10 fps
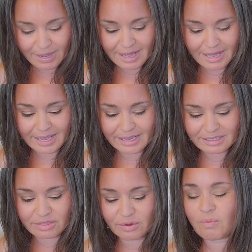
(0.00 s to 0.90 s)

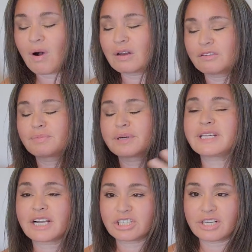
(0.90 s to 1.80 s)
behind the wall of
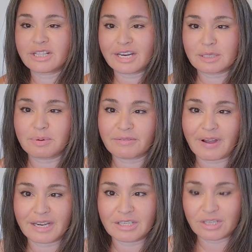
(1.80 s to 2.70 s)
protection that is
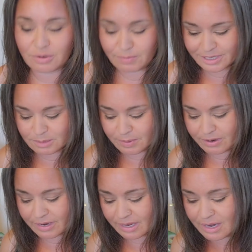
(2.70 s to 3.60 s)
provided to you by
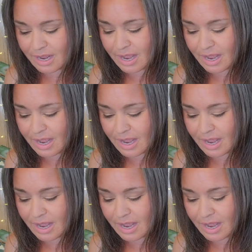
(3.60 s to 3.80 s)
spirit.